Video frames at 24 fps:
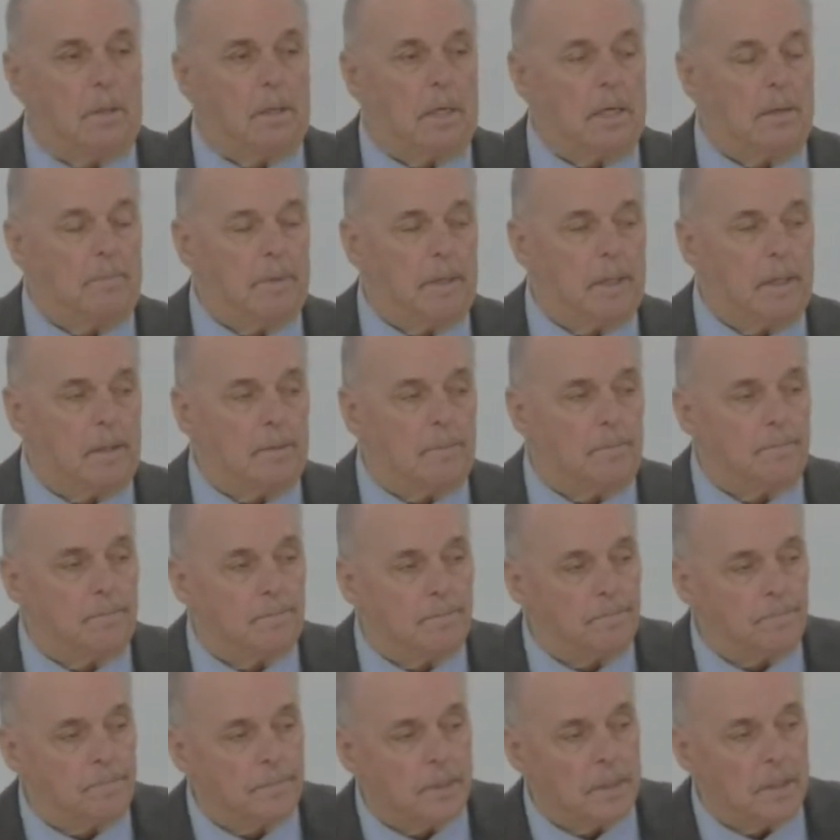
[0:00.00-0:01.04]
Amen.
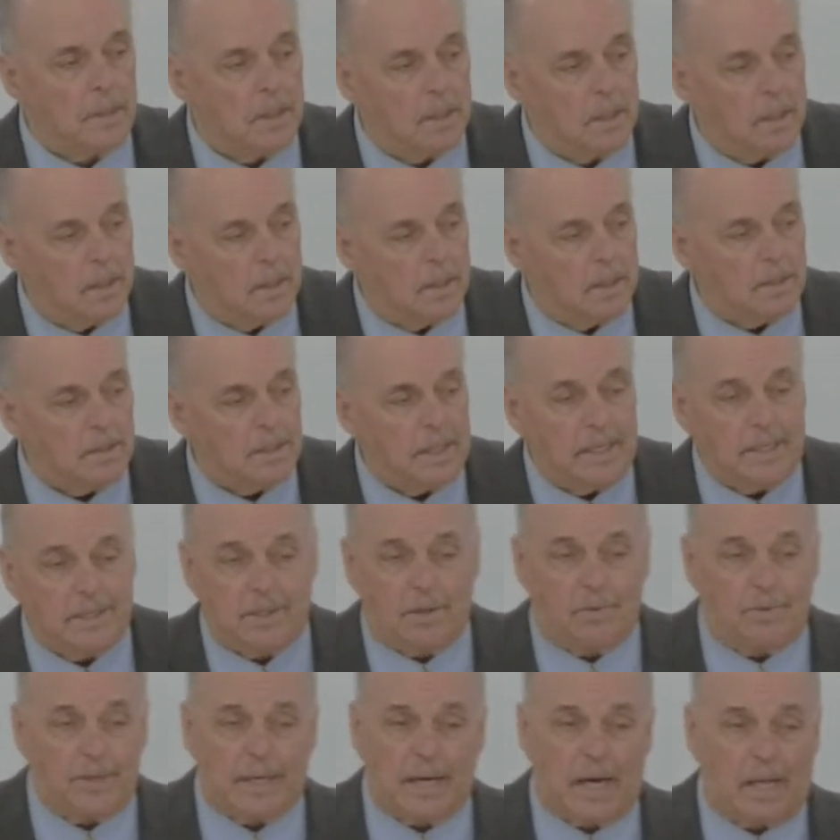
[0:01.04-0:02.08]
So he's still
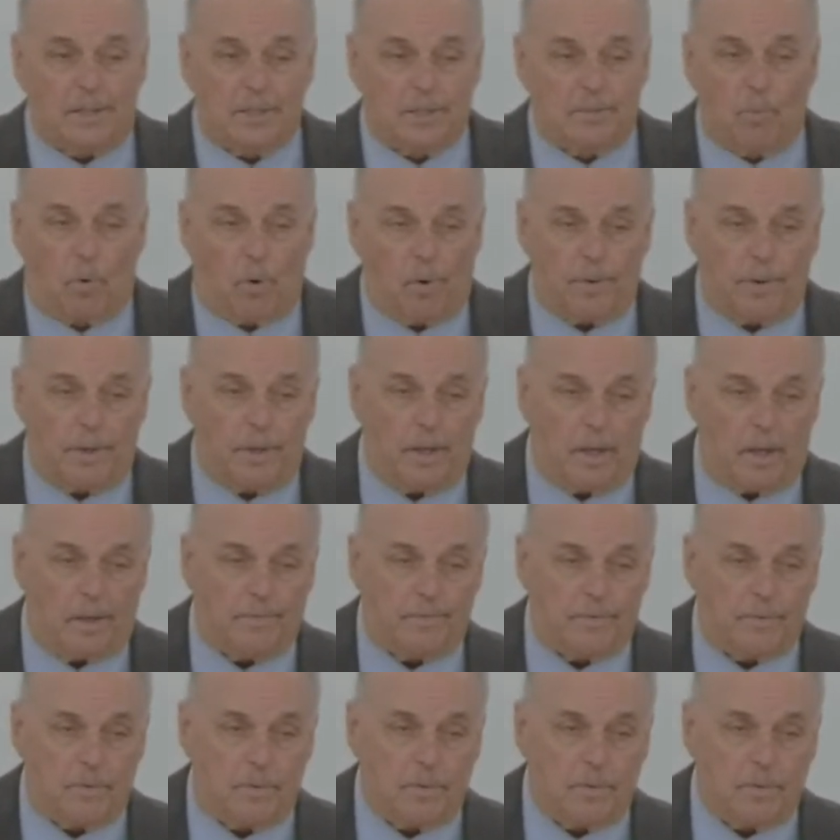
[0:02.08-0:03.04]
the God that's more than enough.